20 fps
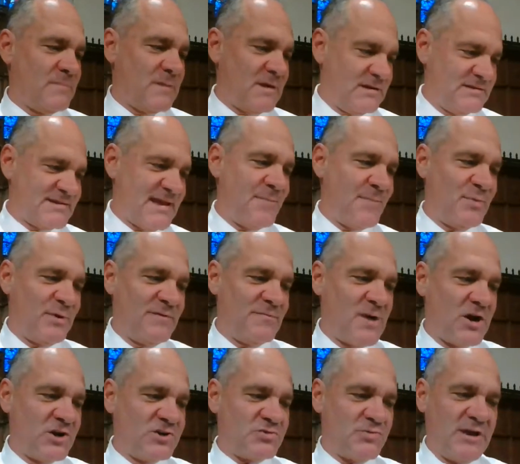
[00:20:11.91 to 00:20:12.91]
Example of
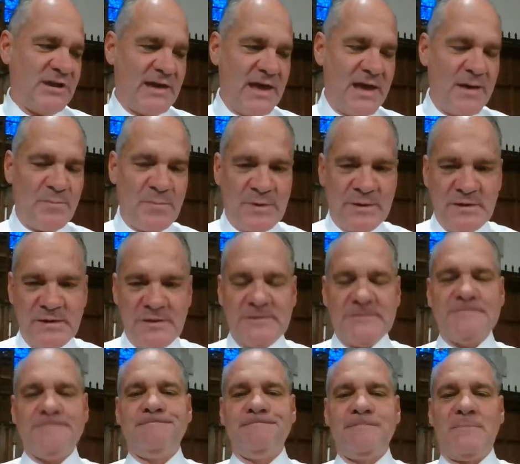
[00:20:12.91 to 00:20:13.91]
Marjorie Kemp,
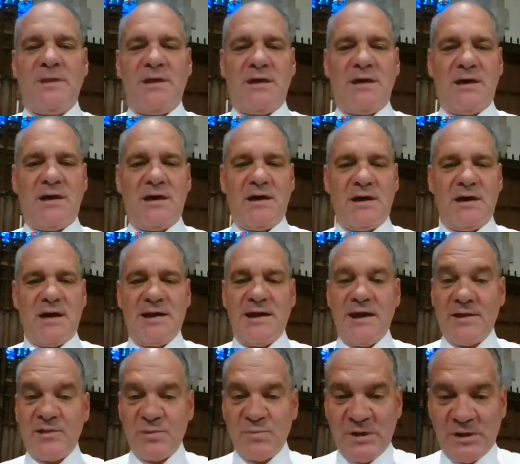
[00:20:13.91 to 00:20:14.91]

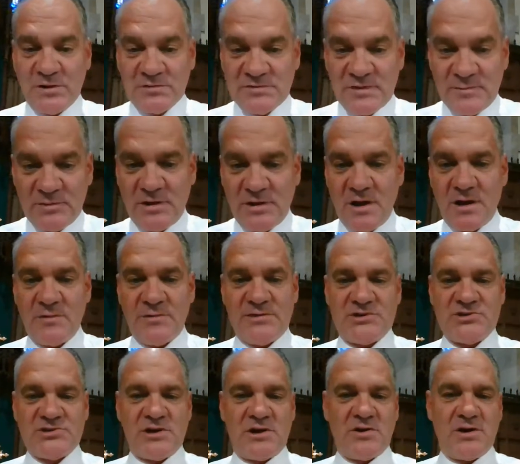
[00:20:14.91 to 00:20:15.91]
another pilgrim along with
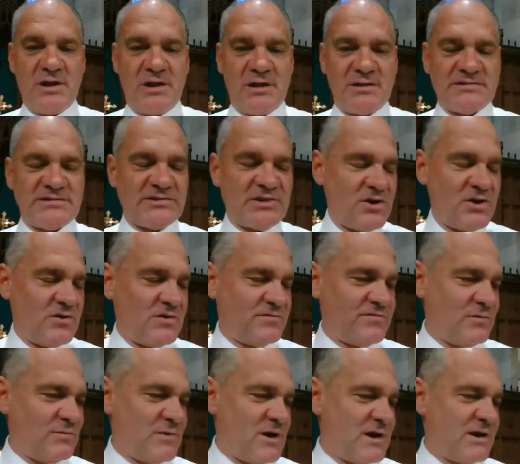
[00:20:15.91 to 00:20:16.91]
Egeria. So
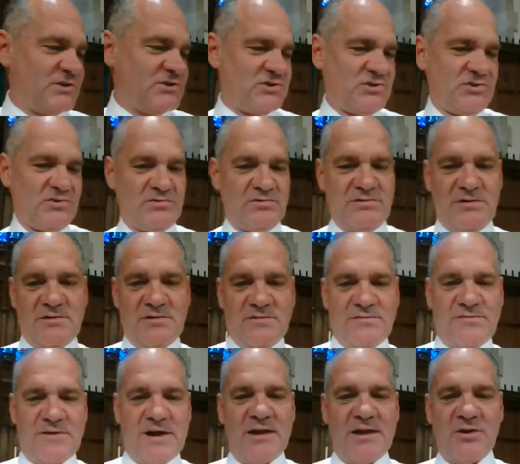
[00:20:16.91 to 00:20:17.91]
if you wanted to, you know,
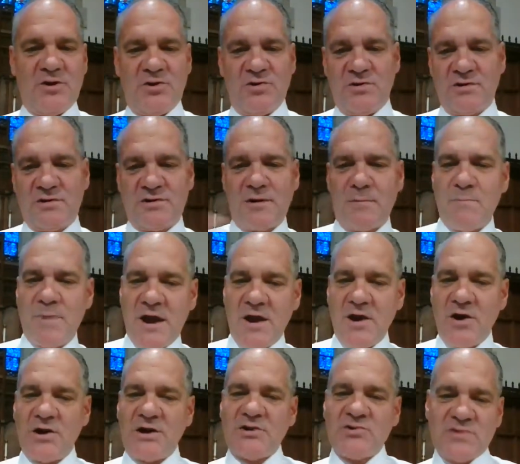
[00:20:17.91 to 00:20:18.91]
follow or
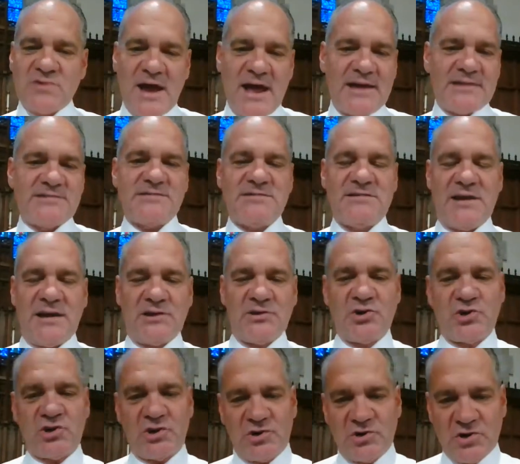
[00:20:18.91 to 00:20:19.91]
compare and contrast, take a
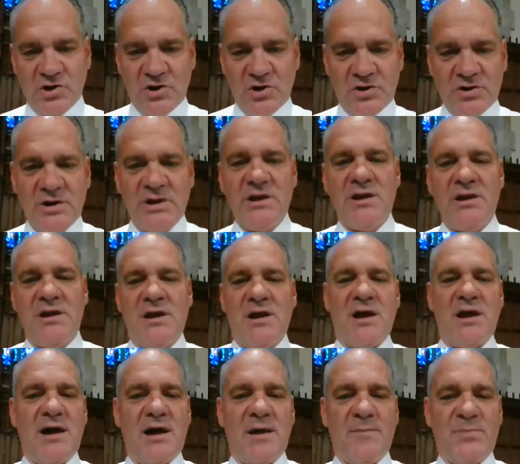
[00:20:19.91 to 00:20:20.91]
look at her
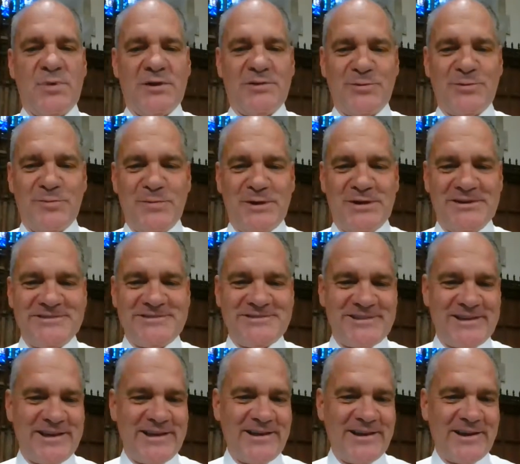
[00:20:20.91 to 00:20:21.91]
pilgrimage
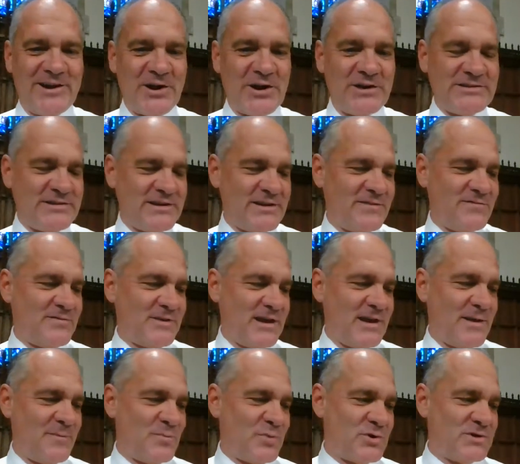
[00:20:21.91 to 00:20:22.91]
narrative.
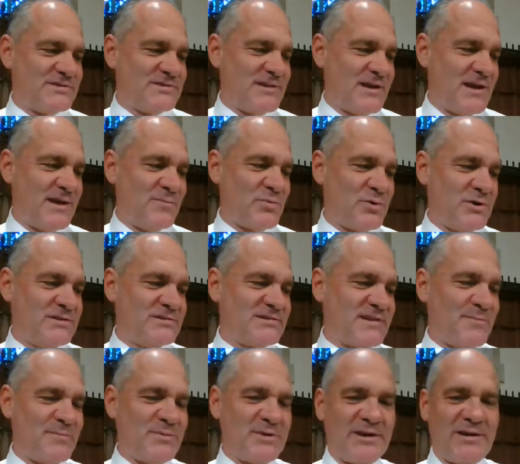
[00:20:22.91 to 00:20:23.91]
Again, Bornstein pretty
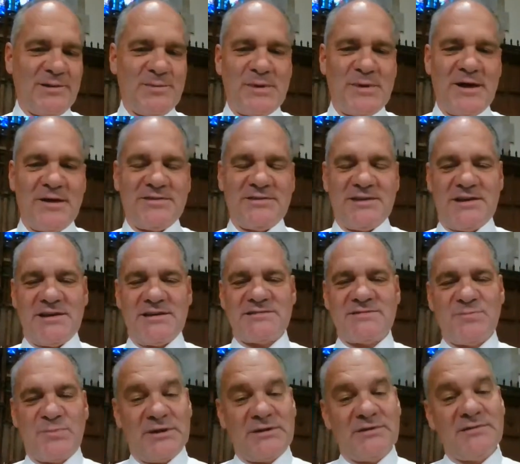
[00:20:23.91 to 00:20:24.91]
skeptical about
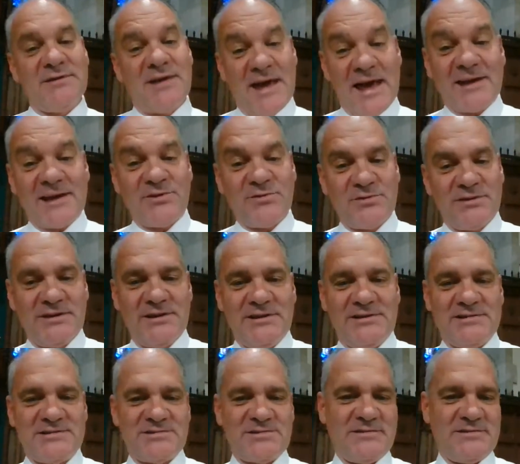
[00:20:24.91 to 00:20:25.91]
this, but accurately
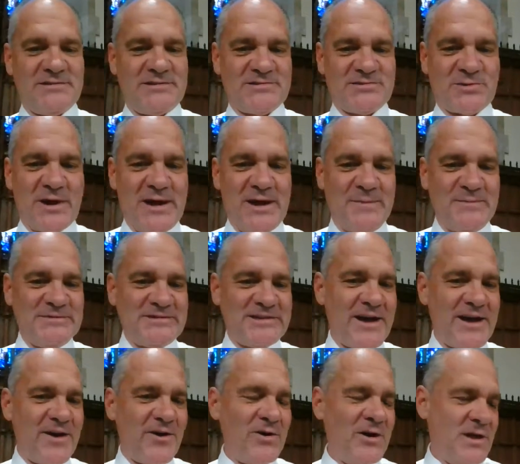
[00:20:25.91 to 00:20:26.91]
describes
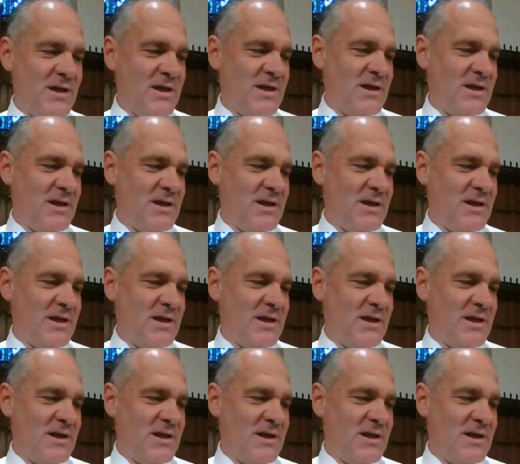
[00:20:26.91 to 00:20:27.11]
how,